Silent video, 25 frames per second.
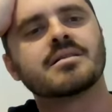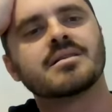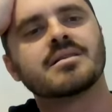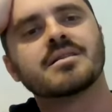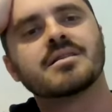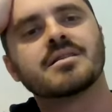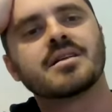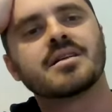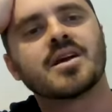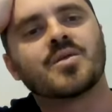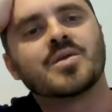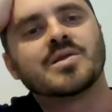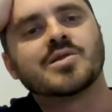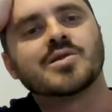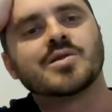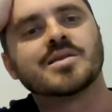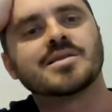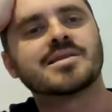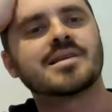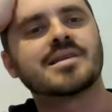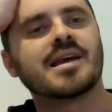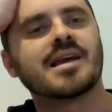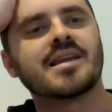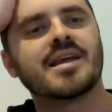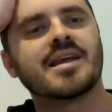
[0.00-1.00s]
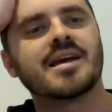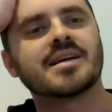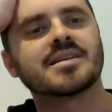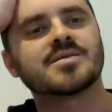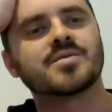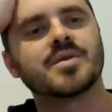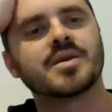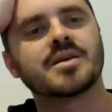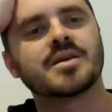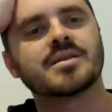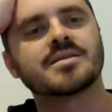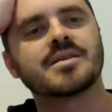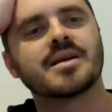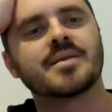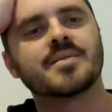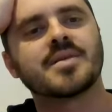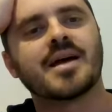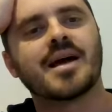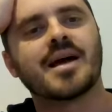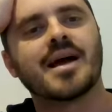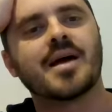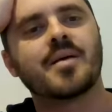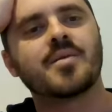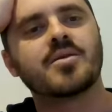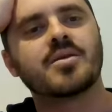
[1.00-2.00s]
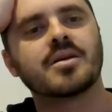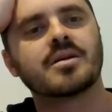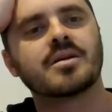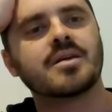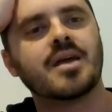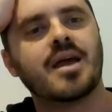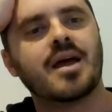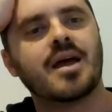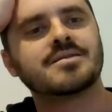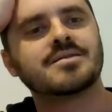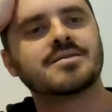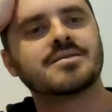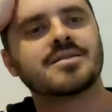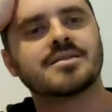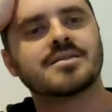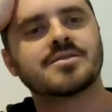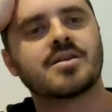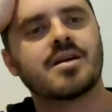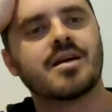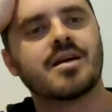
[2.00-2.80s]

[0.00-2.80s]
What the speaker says: can we do this again next week, same time? They're like, yeah, sounds great.